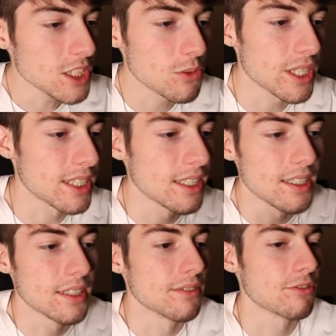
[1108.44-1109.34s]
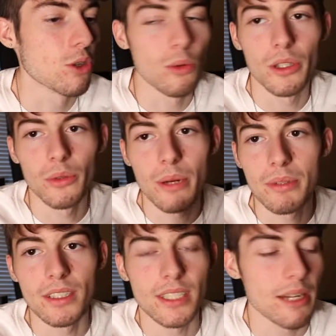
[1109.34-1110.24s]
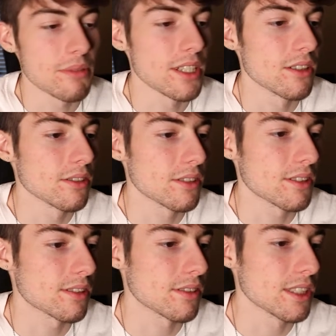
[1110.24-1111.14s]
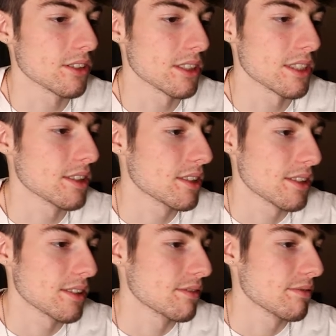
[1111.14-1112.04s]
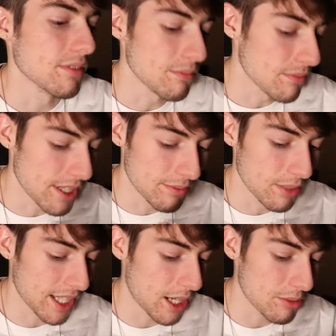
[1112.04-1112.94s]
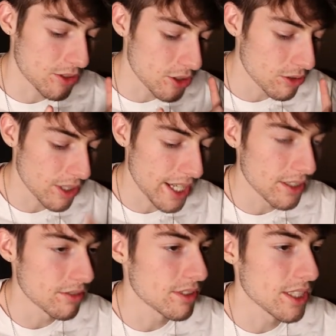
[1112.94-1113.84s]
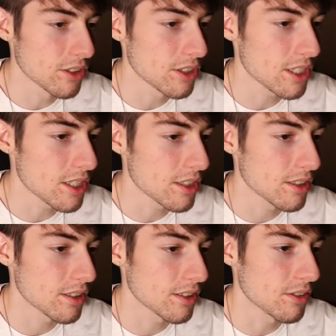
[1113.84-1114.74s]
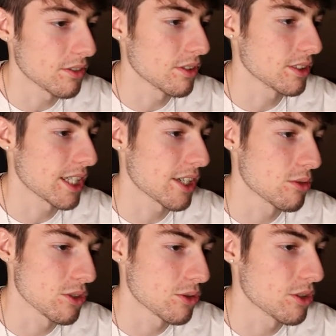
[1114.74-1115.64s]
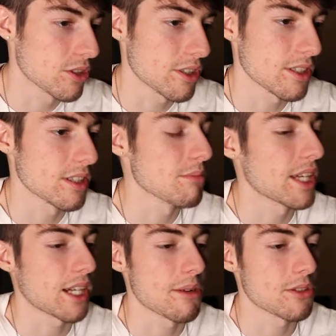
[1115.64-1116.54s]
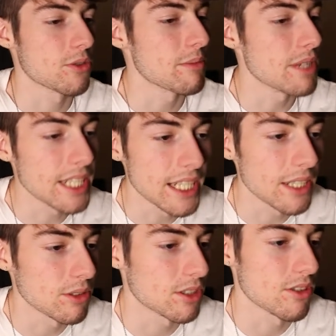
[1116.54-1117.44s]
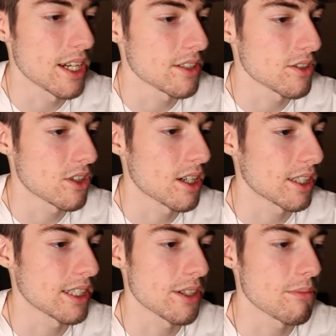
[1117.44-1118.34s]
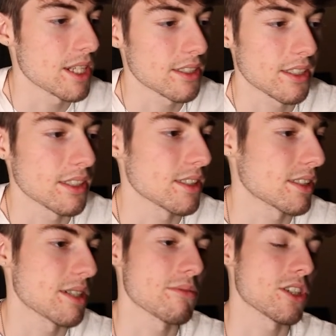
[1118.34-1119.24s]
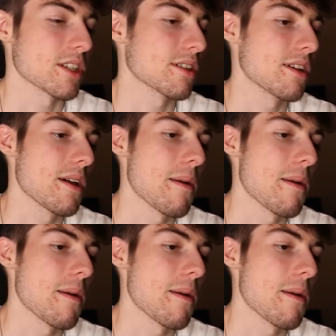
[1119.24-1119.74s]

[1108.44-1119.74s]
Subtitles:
With the 4 Wonder Weapon type deals, literally. Black Ops 2 end of DLC cycle was Origins, and then Black Ops 3 beginning was Dreisendrache, and they're basically the same shit.